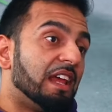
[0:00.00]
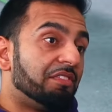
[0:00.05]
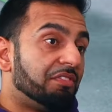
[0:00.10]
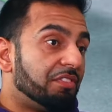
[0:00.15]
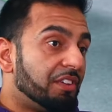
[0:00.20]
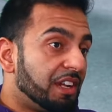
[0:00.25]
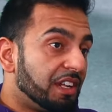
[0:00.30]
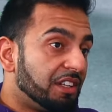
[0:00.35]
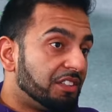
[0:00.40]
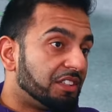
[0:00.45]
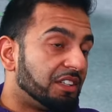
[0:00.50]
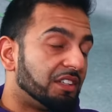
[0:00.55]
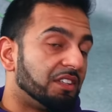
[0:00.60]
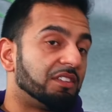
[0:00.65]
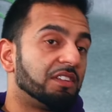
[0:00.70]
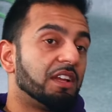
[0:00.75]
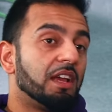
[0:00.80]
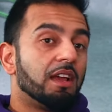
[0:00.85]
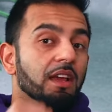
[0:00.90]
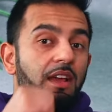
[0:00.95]
leverage
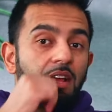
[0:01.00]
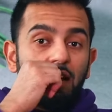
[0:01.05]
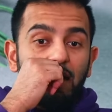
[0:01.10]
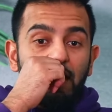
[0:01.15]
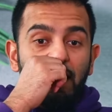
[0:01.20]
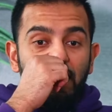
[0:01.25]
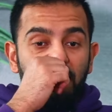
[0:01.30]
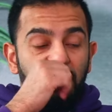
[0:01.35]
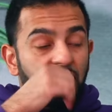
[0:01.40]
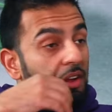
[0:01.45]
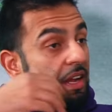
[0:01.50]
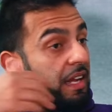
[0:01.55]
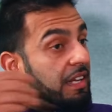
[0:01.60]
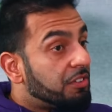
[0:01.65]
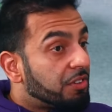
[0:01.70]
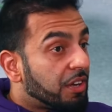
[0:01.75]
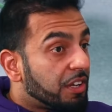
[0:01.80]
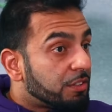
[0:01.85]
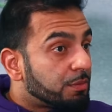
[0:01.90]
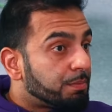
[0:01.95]
and uh, you know
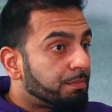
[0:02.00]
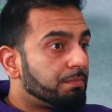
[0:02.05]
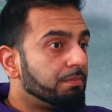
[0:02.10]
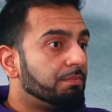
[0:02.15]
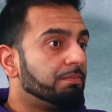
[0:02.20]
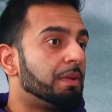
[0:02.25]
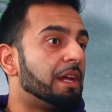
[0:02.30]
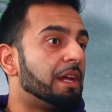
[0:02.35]
interest yes.